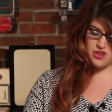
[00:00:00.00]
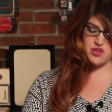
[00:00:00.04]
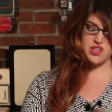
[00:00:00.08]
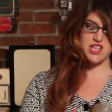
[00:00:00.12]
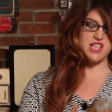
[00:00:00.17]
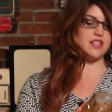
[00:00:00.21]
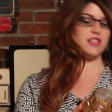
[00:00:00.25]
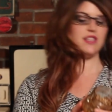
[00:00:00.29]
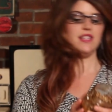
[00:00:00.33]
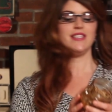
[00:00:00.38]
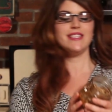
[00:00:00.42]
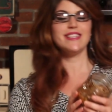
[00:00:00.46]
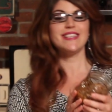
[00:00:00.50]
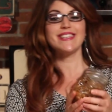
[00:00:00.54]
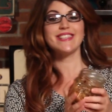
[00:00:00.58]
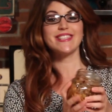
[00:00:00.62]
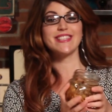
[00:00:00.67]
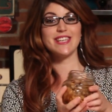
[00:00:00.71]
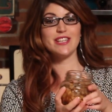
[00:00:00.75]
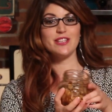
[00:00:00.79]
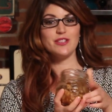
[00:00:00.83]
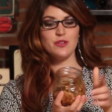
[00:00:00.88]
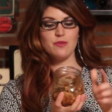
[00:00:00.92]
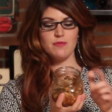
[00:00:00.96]
how neat this is?
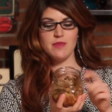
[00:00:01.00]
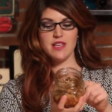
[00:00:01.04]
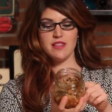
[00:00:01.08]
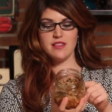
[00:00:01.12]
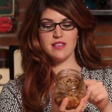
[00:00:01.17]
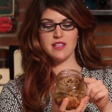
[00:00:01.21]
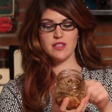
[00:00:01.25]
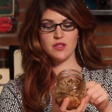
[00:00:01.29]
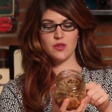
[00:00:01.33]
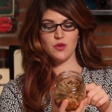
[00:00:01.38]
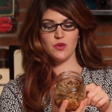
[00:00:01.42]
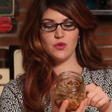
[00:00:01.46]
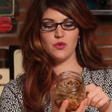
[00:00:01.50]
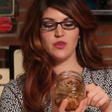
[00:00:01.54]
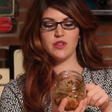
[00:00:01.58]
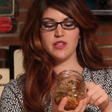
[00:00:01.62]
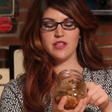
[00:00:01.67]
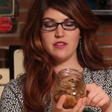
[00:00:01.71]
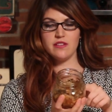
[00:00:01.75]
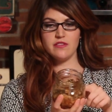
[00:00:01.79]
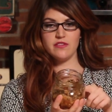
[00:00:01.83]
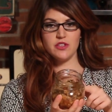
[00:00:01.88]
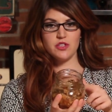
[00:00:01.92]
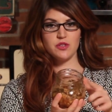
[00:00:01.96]
They do make these cool
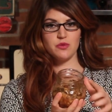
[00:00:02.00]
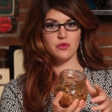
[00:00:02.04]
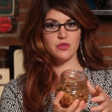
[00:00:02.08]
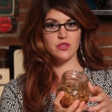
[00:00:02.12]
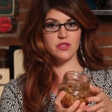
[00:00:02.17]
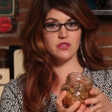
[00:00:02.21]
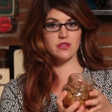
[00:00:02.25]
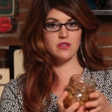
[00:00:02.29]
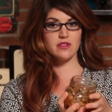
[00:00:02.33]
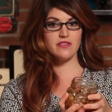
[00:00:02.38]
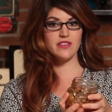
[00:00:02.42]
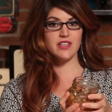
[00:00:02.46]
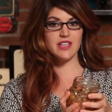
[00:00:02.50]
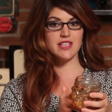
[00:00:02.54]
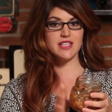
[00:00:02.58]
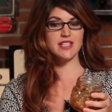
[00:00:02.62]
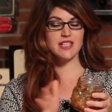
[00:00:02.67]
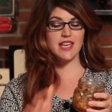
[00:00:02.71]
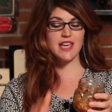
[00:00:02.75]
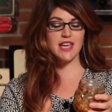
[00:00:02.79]
individual servings,